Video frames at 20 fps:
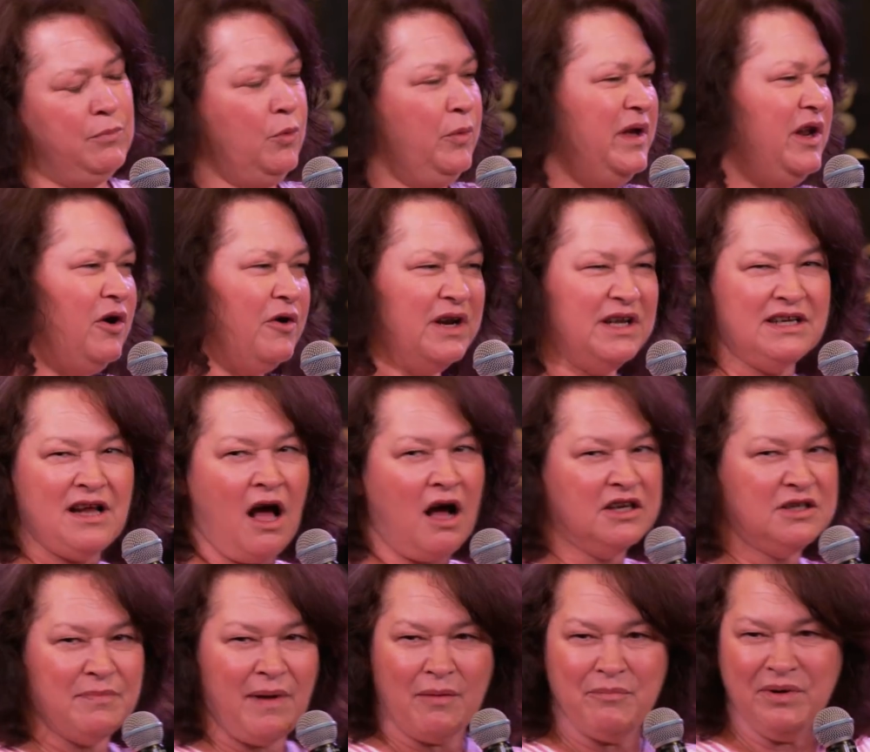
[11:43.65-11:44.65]
We'd already talked
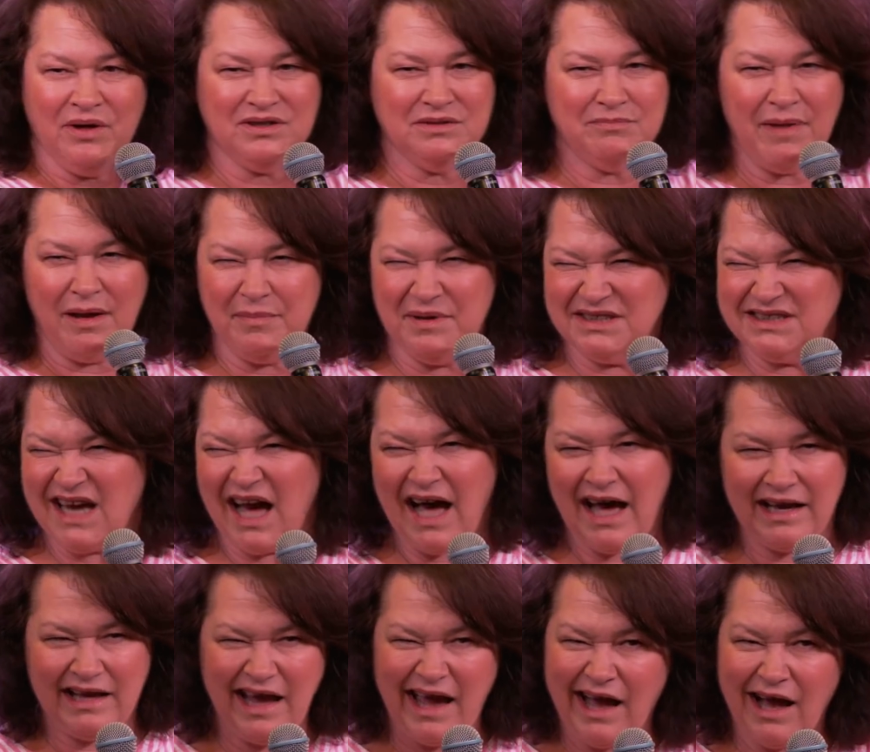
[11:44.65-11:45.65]
about building maybe a
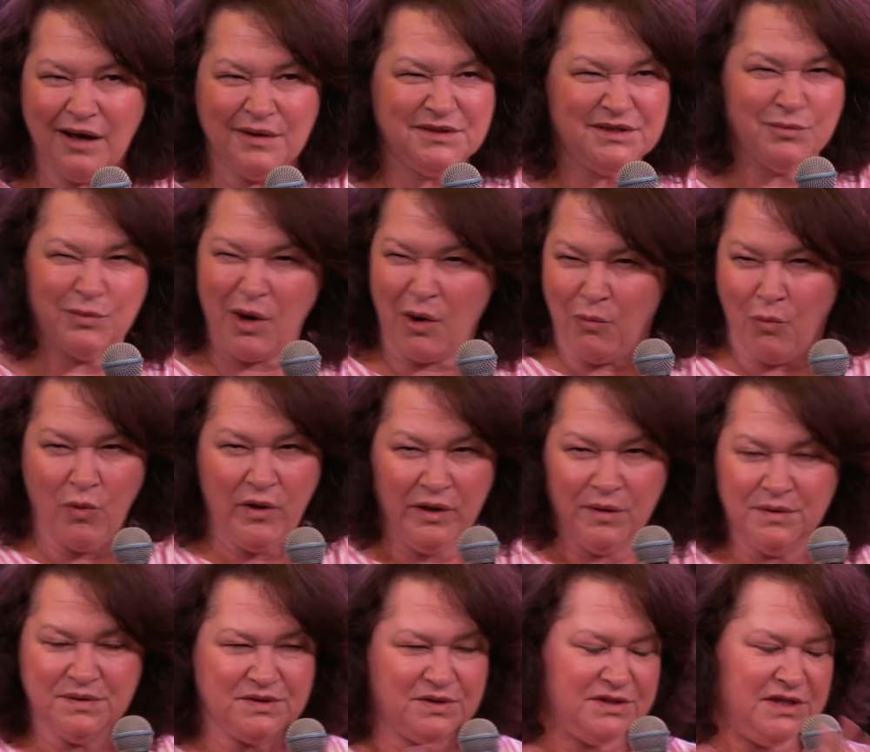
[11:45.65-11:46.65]
tiny house on
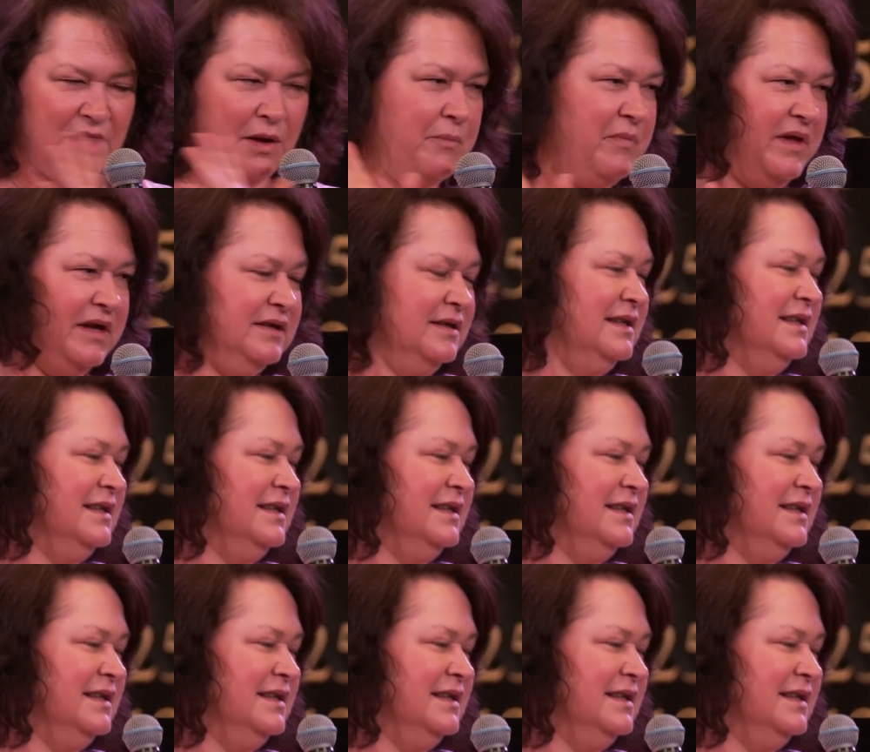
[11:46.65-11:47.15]
wheels or something.